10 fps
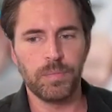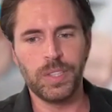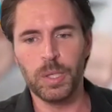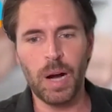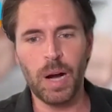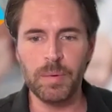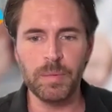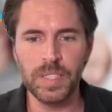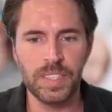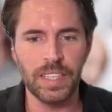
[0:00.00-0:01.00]
You're
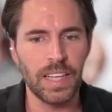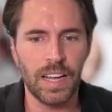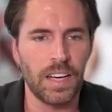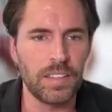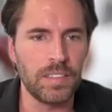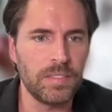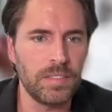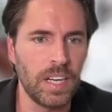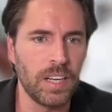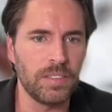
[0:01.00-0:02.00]
probably seeing that on
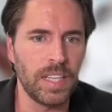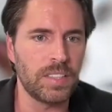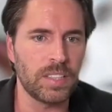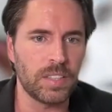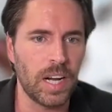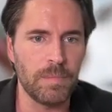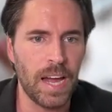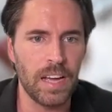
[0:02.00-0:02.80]
Instagram